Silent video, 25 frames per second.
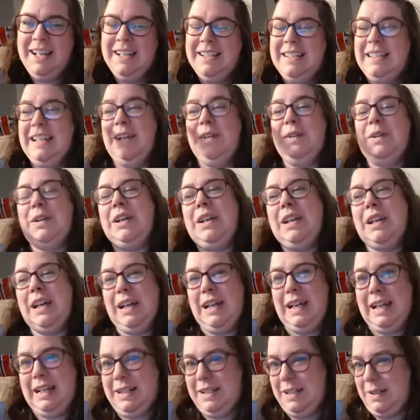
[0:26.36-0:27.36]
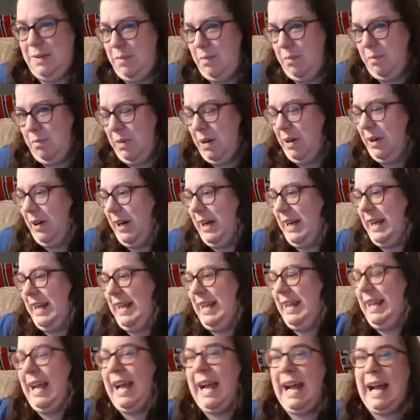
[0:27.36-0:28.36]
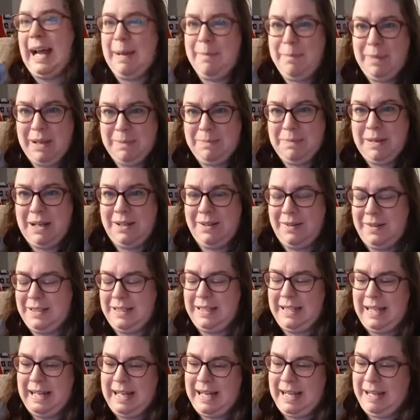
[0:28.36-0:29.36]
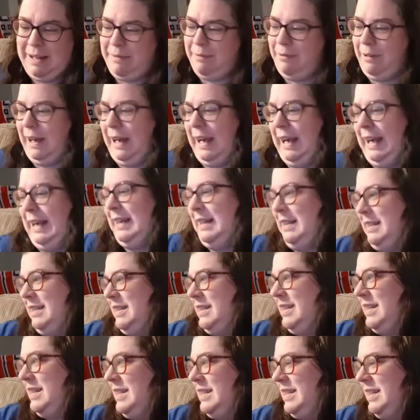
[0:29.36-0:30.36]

so good morning, happy Mother's Day, friends.